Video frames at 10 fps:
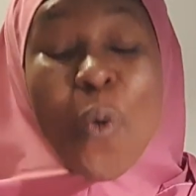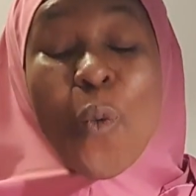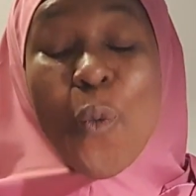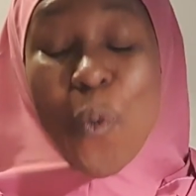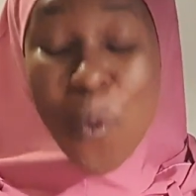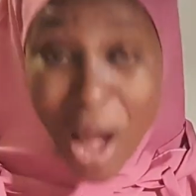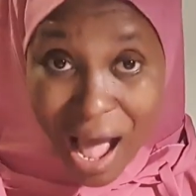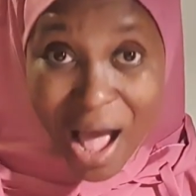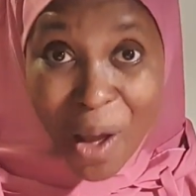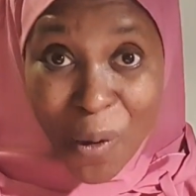
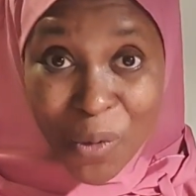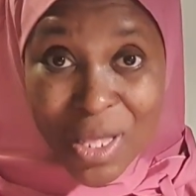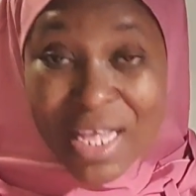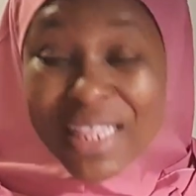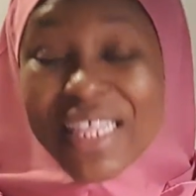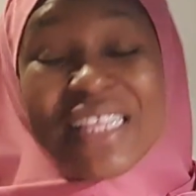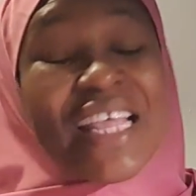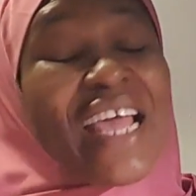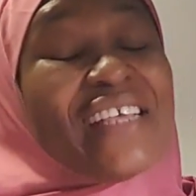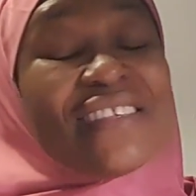Wow, the
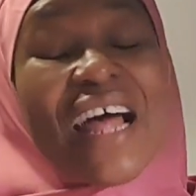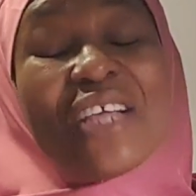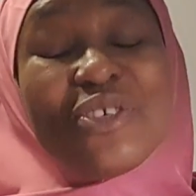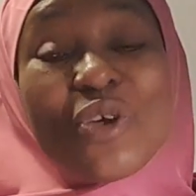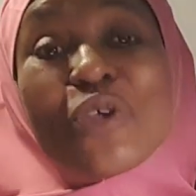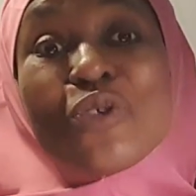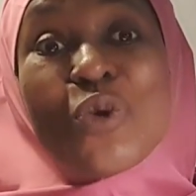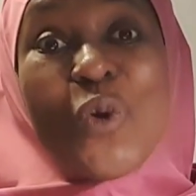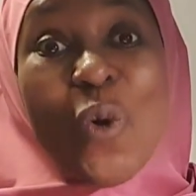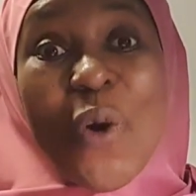days are
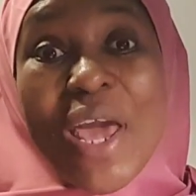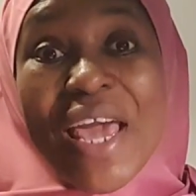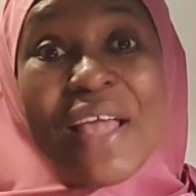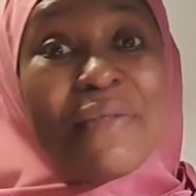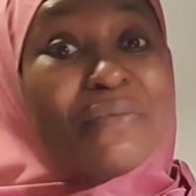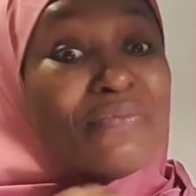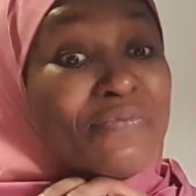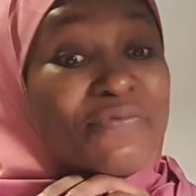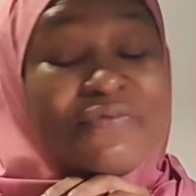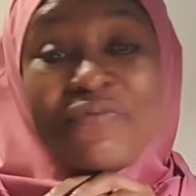just going
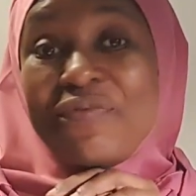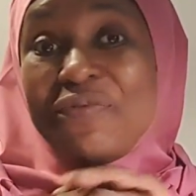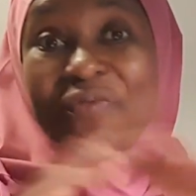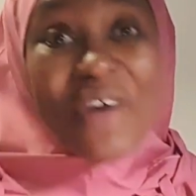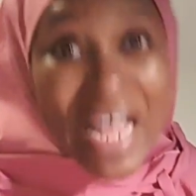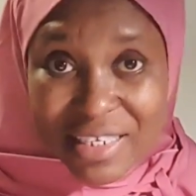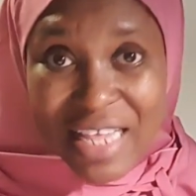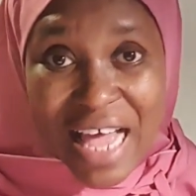fast,